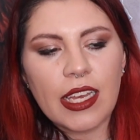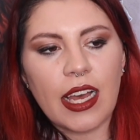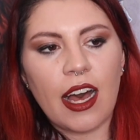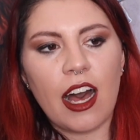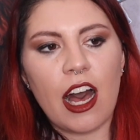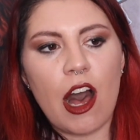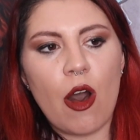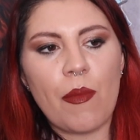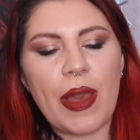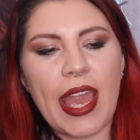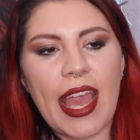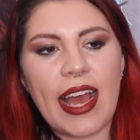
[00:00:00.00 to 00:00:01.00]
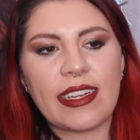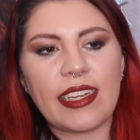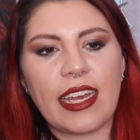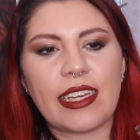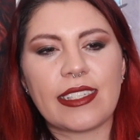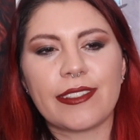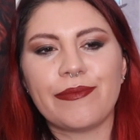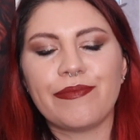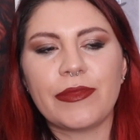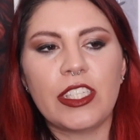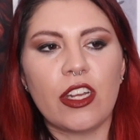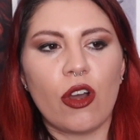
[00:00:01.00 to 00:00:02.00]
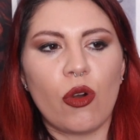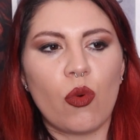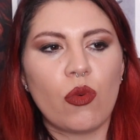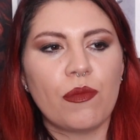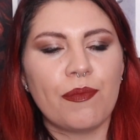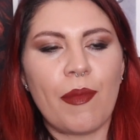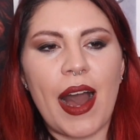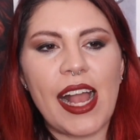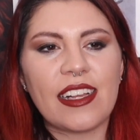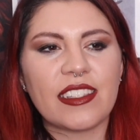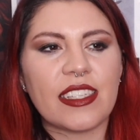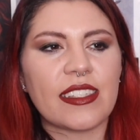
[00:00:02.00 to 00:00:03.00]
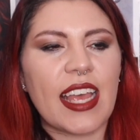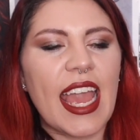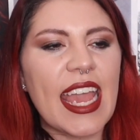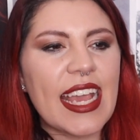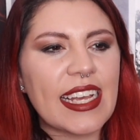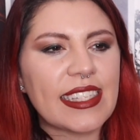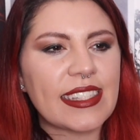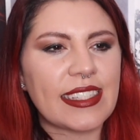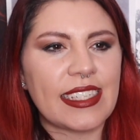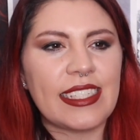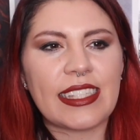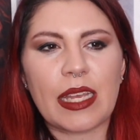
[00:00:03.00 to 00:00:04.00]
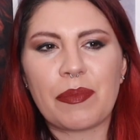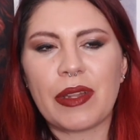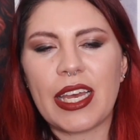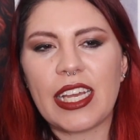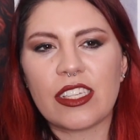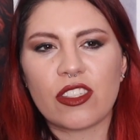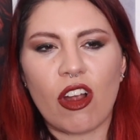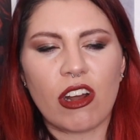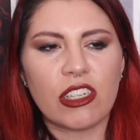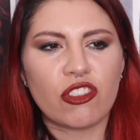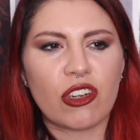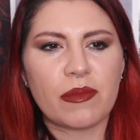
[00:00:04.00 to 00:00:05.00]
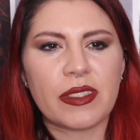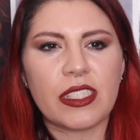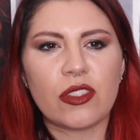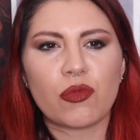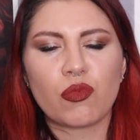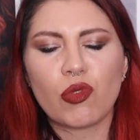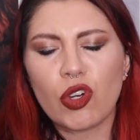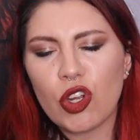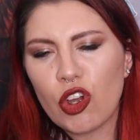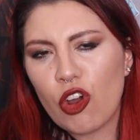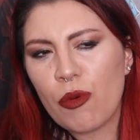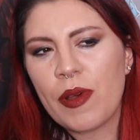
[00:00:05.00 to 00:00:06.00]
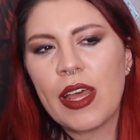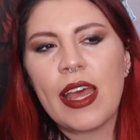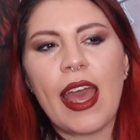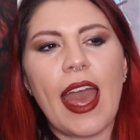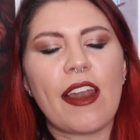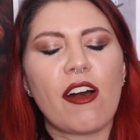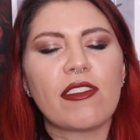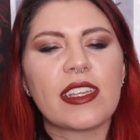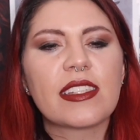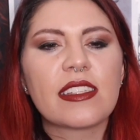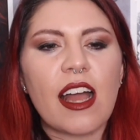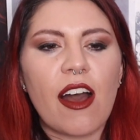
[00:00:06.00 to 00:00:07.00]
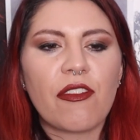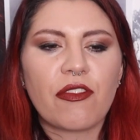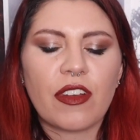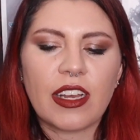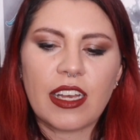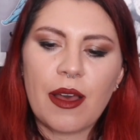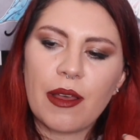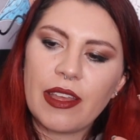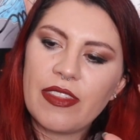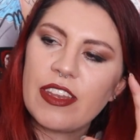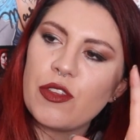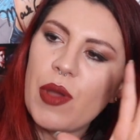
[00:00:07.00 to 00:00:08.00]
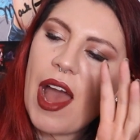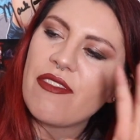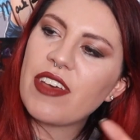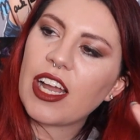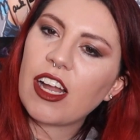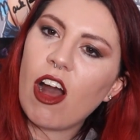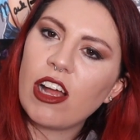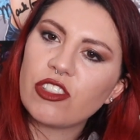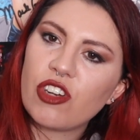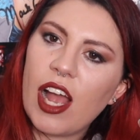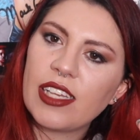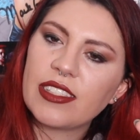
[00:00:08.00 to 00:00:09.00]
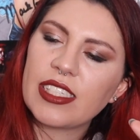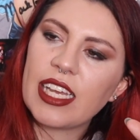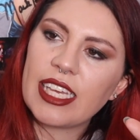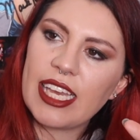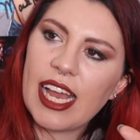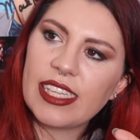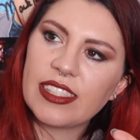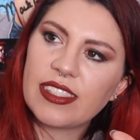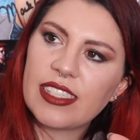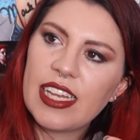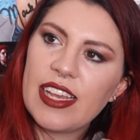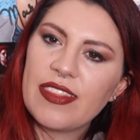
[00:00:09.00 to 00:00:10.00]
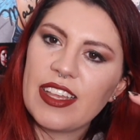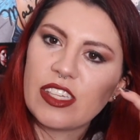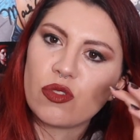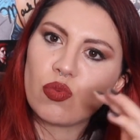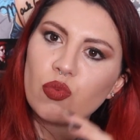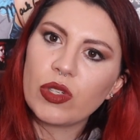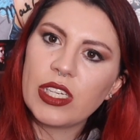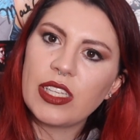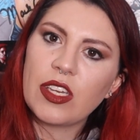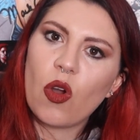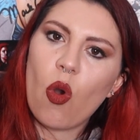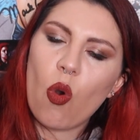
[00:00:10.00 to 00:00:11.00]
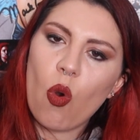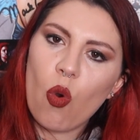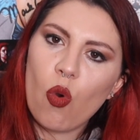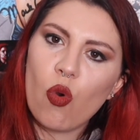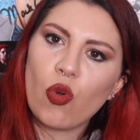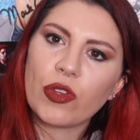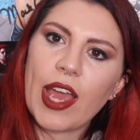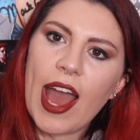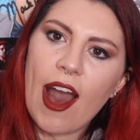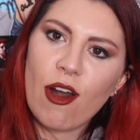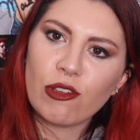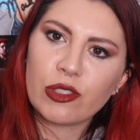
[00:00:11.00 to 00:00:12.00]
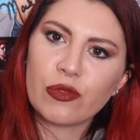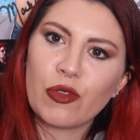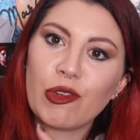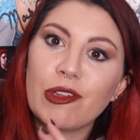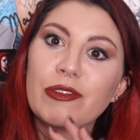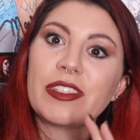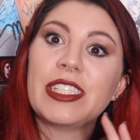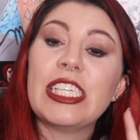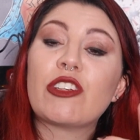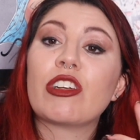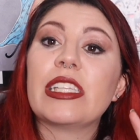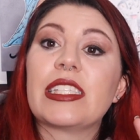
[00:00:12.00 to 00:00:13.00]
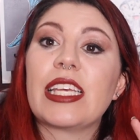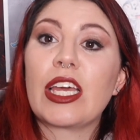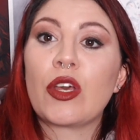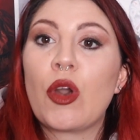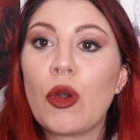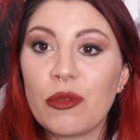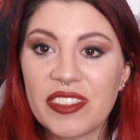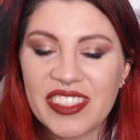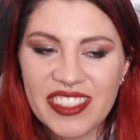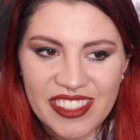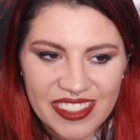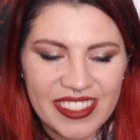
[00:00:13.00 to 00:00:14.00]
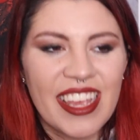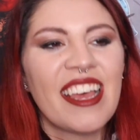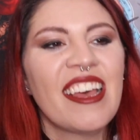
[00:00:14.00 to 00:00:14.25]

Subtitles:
and like, you know, Miles's angst, and he's like playing guitar and drums in his room, and all this stuff, and then you have that contrasting against this really old house full of secrets and ghosts.